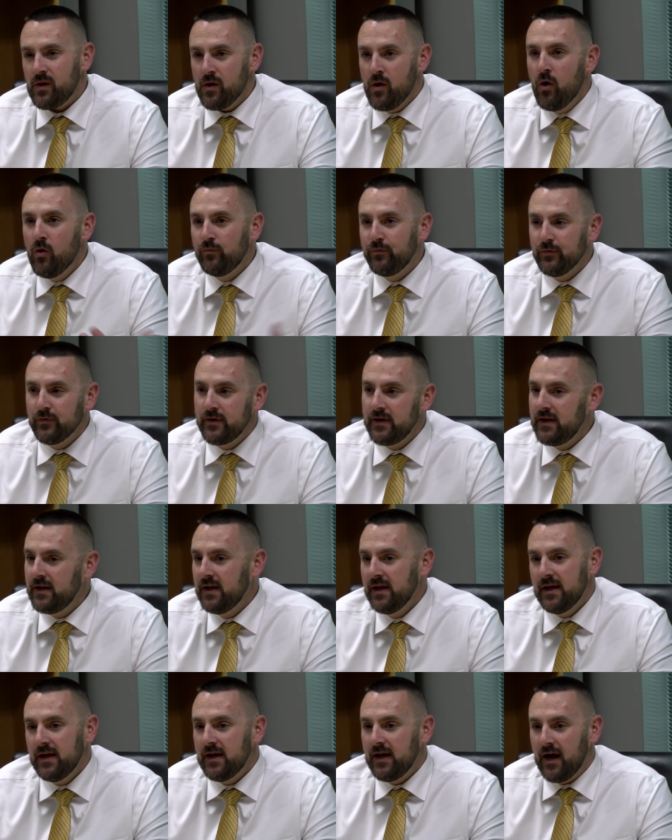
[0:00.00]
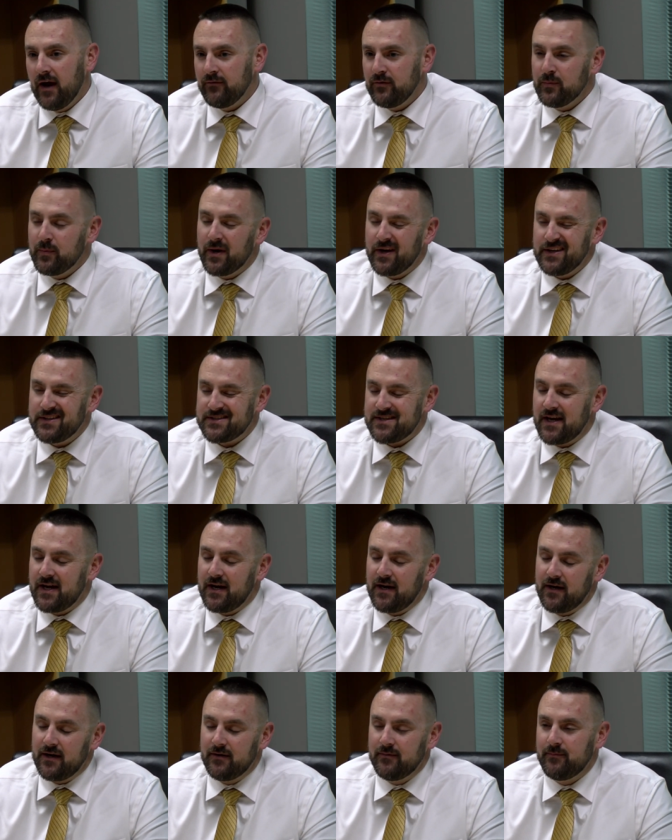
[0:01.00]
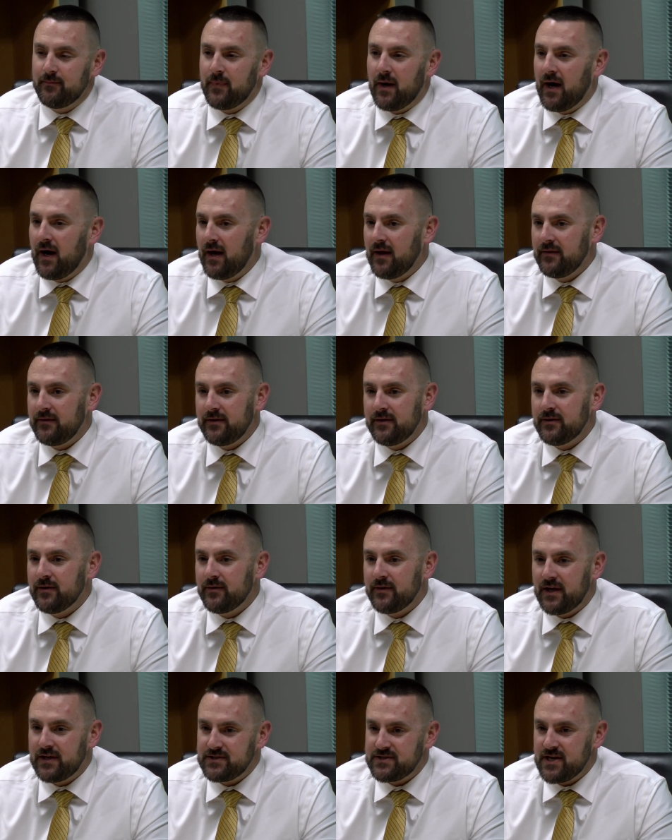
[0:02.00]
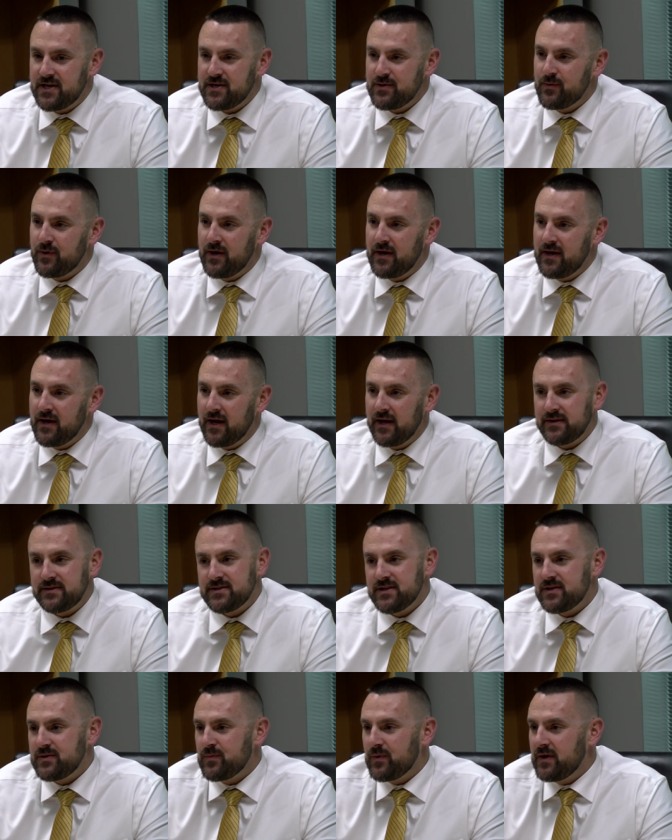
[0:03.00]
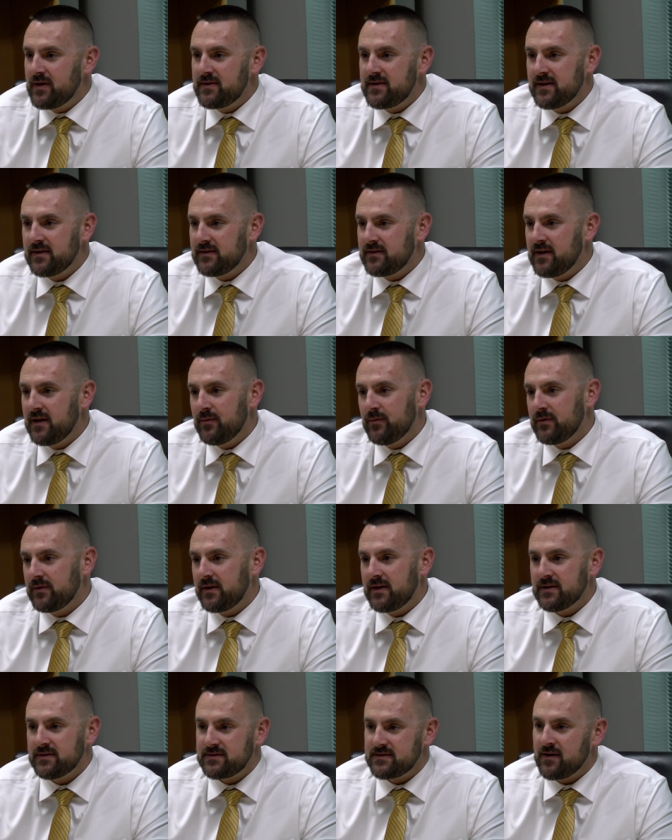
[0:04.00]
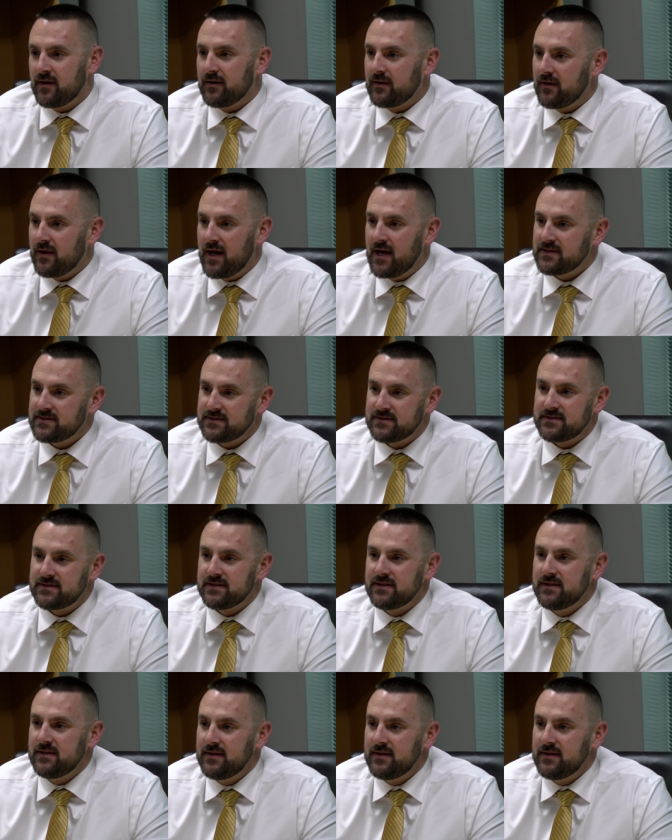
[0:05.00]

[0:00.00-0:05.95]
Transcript: Hopefully everybody's there by, you know, that January 9th, January 10th date when kids start classes.